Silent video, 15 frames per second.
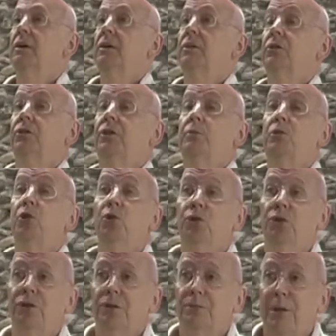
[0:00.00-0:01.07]
He's not
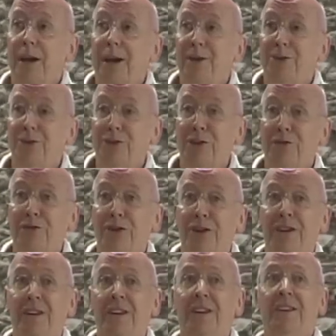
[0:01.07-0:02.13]
immune to pain or
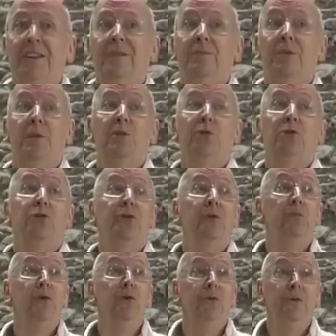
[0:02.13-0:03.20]
suffering, maybe not
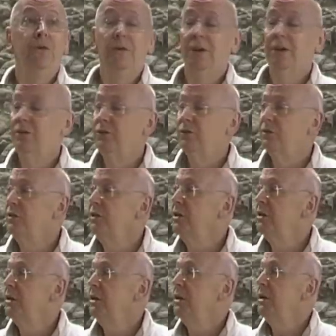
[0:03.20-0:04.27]
immune even to
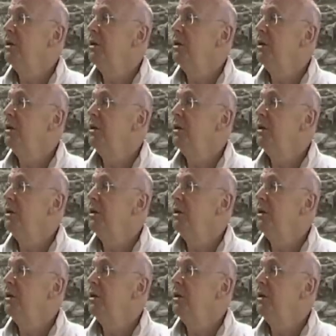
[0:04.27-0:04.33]
fear,